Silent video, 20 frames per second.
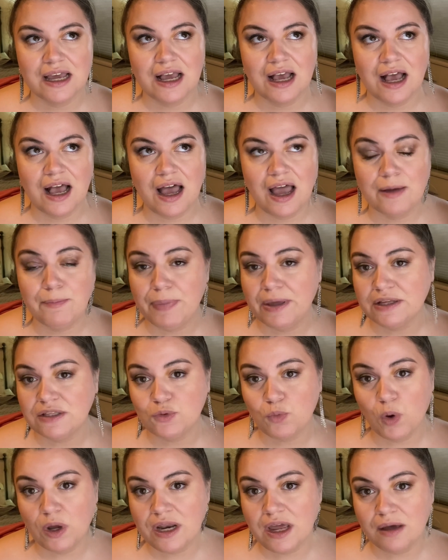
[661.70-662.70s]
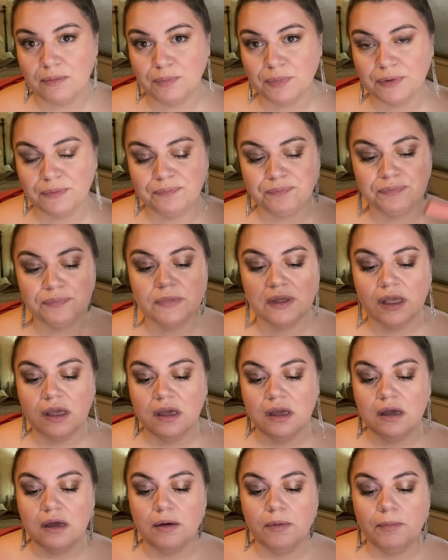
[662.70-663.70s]
I picked one up.
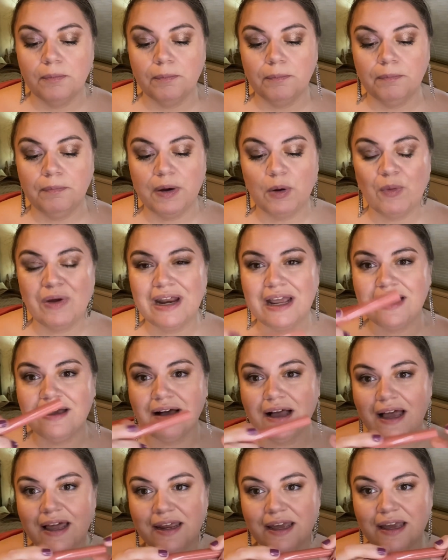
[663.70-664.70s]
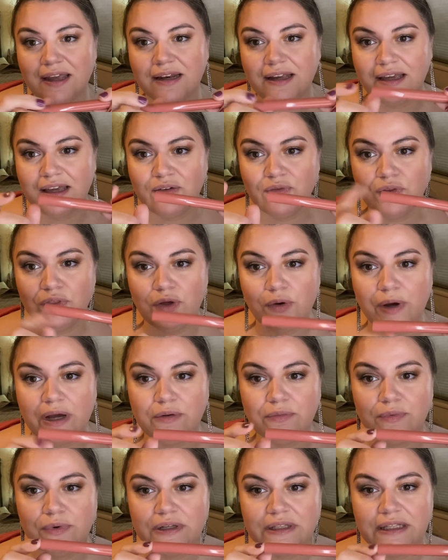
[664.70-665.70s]
But when I got it, even though I
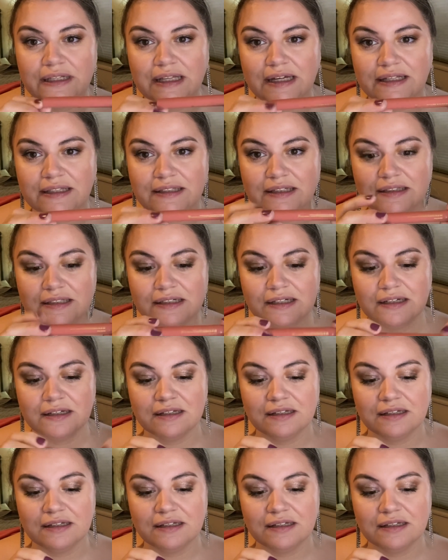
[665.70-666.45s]
really liked that the